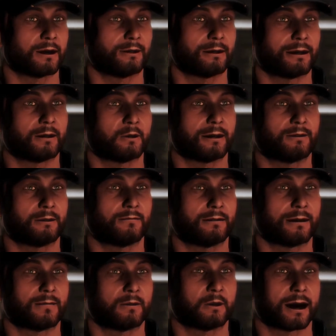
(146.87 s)
wasn't any reason to
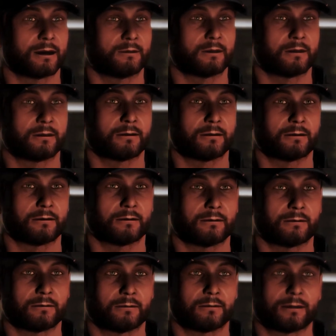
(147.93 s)
be afraid.
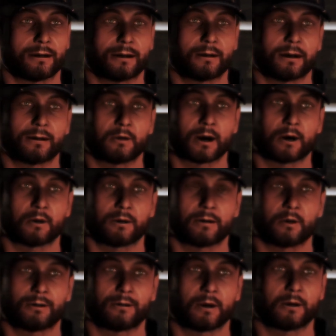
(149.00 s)
He let you know
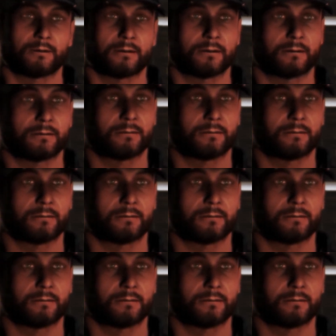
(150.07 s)
where you stood.